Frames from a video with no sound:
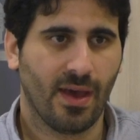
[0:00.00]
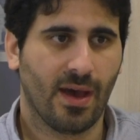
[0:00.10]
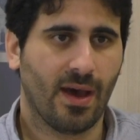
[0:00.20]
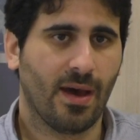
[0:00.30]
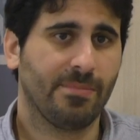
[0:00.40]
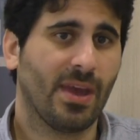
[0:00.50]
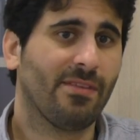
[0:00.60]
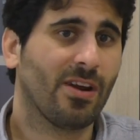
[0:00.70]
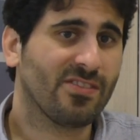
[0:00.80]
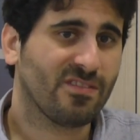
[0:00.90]
You
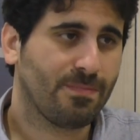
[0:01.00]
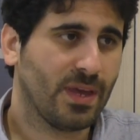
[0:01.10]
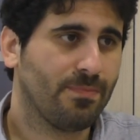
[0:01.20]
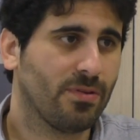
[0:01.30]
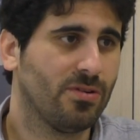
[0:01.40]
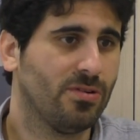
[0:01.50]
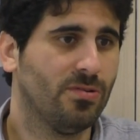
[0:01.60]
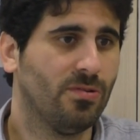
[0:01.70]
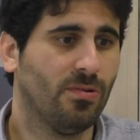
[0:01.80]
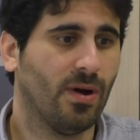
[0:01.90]
have a lot of people
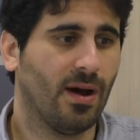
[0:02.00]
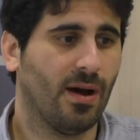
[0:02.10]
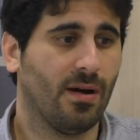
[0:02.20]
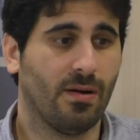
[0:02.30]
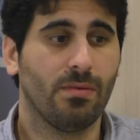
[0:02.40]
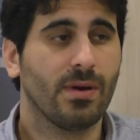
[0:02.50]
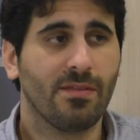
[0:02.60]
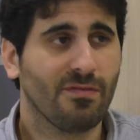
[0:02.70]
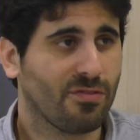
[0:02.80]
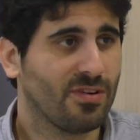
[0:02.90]
who,
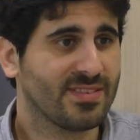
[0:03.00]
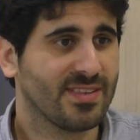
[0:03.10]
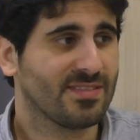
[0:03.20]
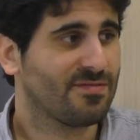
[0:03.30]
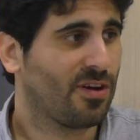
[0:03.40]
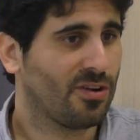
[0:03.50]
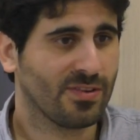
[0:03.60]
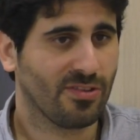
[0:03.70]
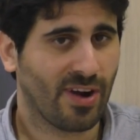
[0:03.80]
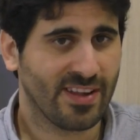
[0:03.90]
even for instance,
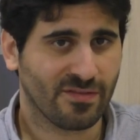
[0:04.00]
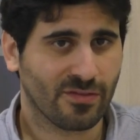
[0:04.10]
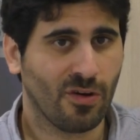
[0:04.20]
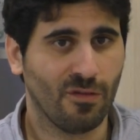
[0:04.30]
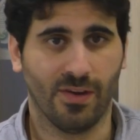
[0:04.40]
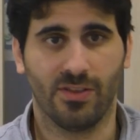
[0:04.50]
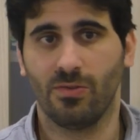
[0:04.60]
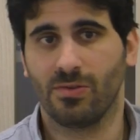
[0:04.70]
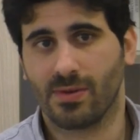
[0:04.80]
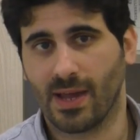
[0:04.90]
following the rise of COVID,
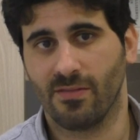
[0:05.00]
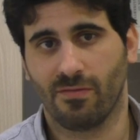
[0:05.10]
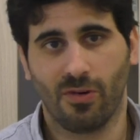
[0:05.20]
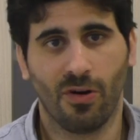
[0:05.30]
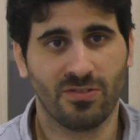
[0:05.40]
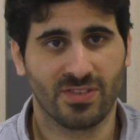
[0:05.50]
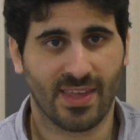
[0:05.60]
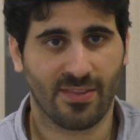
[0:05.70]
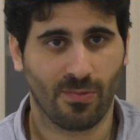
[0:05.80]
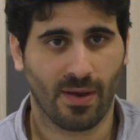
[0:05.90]
who kind of rose
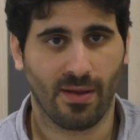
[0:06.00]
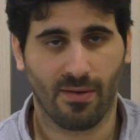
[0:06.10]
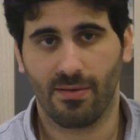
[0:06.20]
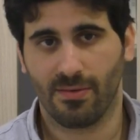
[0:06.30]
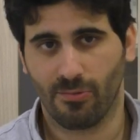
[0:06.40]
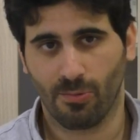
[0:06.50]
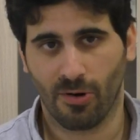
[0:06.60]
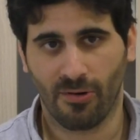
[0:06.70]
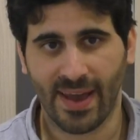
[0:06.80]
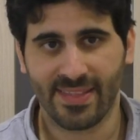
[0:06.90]
that
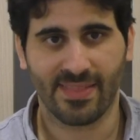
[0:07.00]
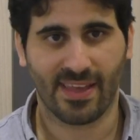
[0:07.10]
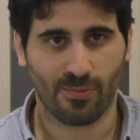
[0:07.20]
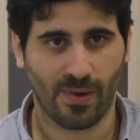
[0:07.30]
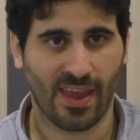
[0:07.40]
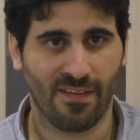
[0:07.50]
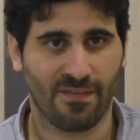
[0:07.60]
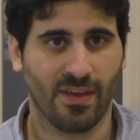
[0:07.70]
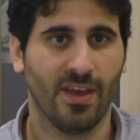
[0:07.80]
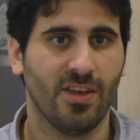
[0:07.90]
were riding that
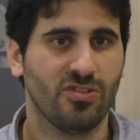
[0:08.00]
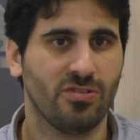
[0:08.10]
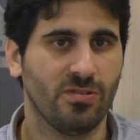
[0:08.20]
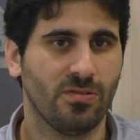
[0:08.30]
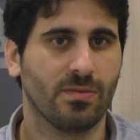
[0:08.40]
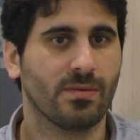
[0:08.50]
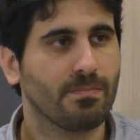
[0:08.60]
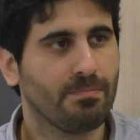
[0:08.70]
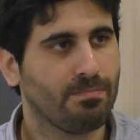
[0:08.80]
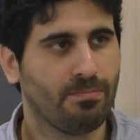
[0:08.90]
wave to
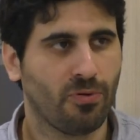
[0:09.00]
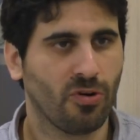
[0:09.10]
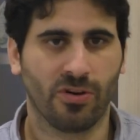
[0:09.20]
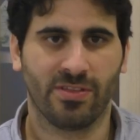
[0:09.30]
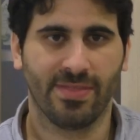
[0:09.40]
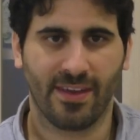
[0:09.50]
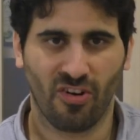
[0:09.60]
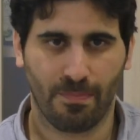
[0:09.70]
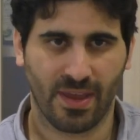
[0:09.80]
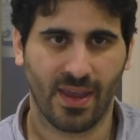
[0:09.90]
broaden
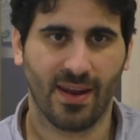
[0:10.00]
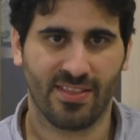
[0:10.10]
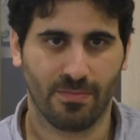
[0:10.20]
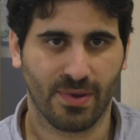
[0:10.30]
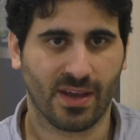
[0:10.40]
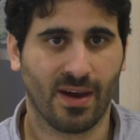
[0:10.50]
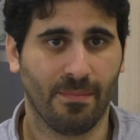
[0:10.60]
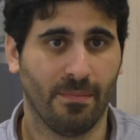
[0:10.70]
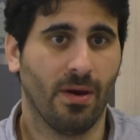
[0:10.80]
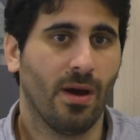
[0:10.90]
their appeal and to
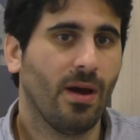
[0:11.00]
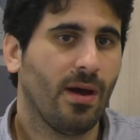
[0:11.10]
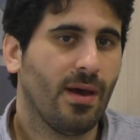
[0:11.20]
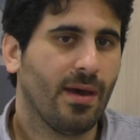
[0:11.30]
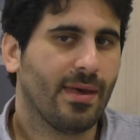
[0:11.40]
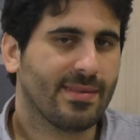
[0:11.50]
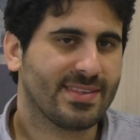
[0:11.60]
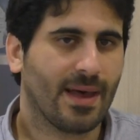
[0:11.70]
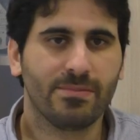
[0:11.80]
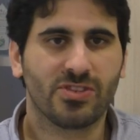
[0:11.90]
become
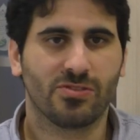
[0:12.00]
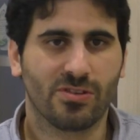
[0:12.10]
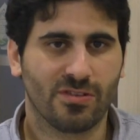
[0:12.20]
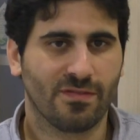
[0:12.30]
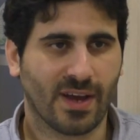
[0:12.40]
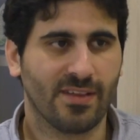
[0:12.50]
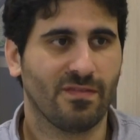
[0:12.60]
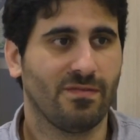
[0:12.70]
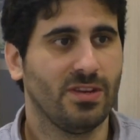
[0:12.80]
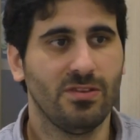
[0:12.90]
some sort of kind
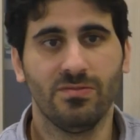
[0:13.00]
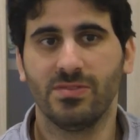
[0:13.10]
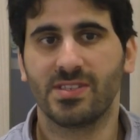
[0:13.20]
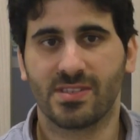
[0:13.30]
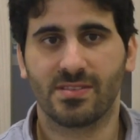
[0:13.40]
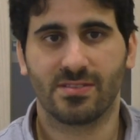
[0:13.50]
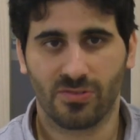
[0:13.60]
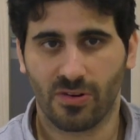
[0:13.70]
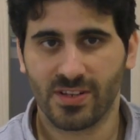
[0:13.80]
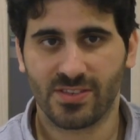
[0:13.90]
of news
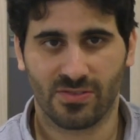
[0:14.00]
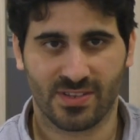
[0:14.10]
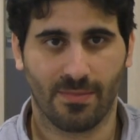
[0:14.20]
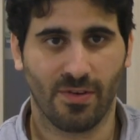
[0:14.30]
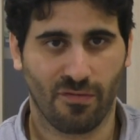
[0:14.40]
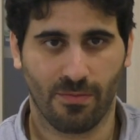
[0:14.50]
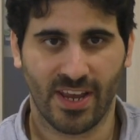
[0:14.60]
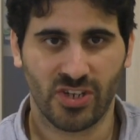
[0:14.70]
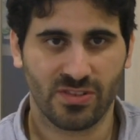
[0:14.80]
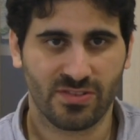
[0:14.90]
source or some
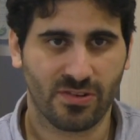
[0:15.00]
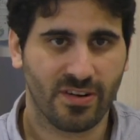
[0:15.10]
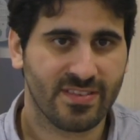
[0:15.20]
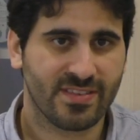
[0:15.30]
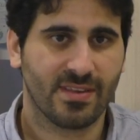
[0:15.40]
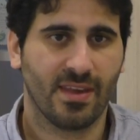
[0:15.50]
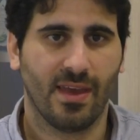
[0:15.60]
information source.